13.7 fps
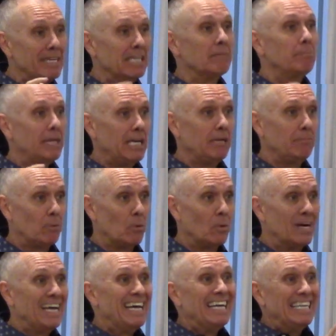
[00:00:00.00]
million people
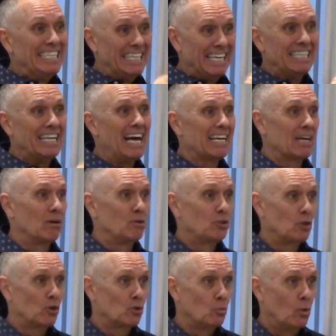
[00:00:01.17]
did not go to
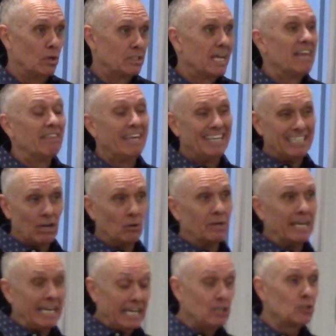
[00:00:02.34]
church one. They didn't go
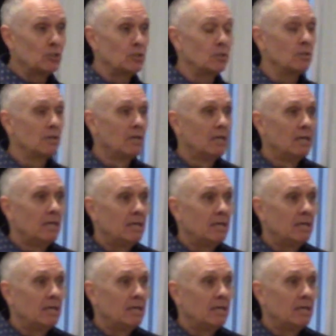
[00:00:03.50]
to Easter.